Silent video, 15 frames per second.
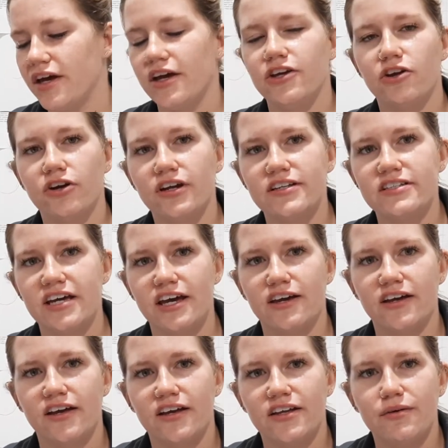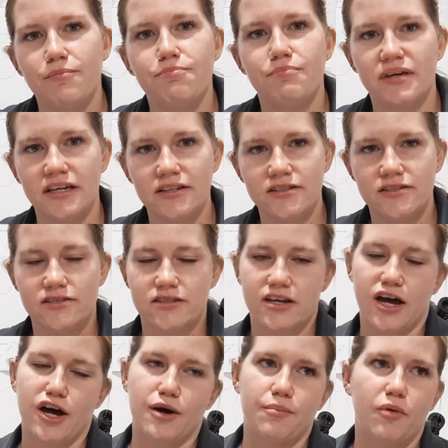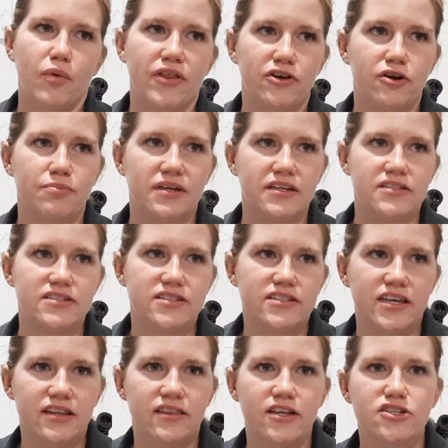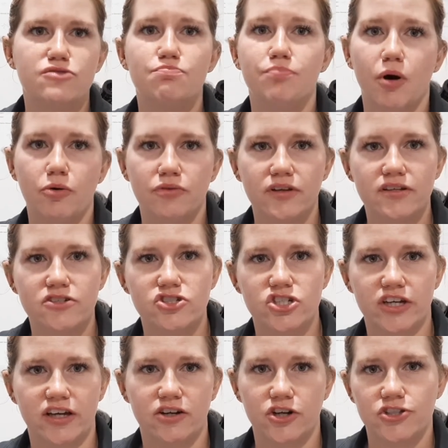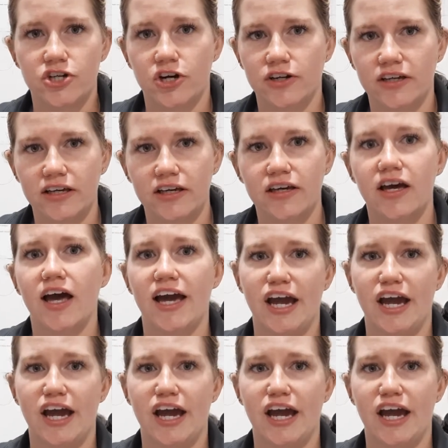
You're going to take meats, whether it be skinless, boneless chicken or turkey,